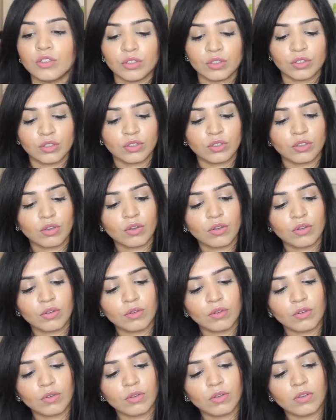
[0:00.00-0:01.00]
So
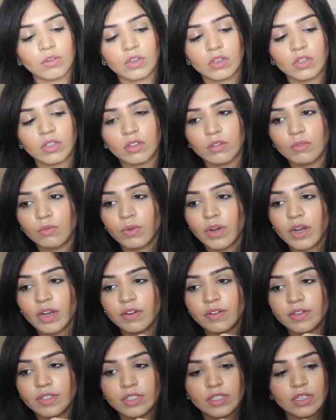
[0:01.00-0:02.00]
the
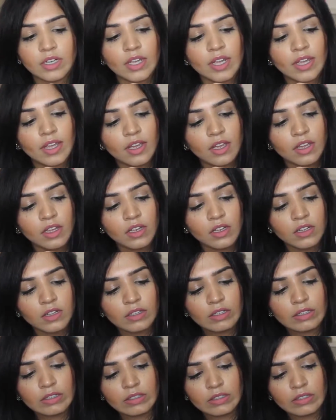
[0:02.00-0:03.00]
wire is in here.
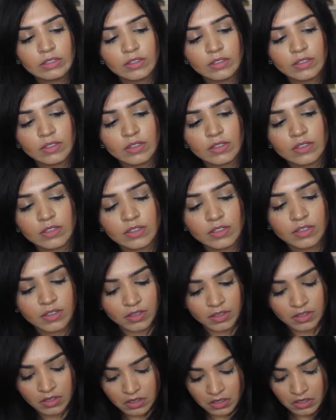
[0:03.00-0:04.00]

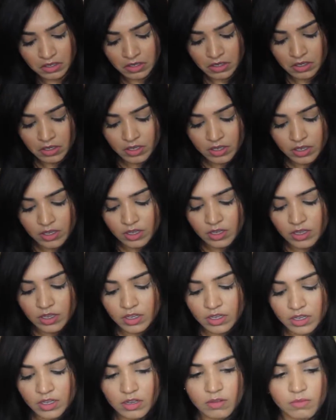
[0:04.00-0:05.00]

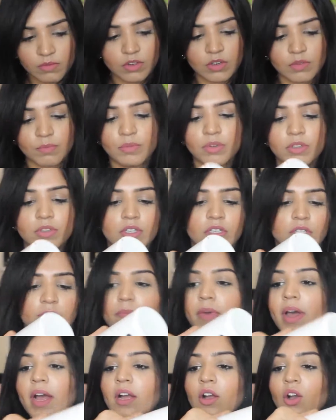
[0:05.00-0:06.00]
I'm going to put this
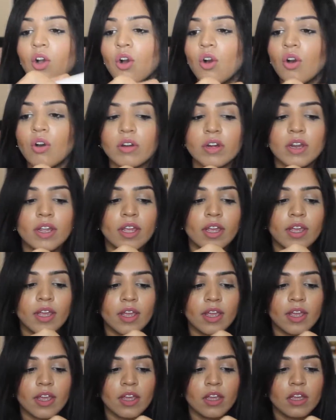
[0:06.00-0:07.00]
back on
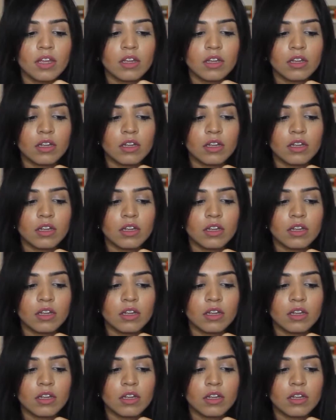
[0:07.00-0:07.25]
here.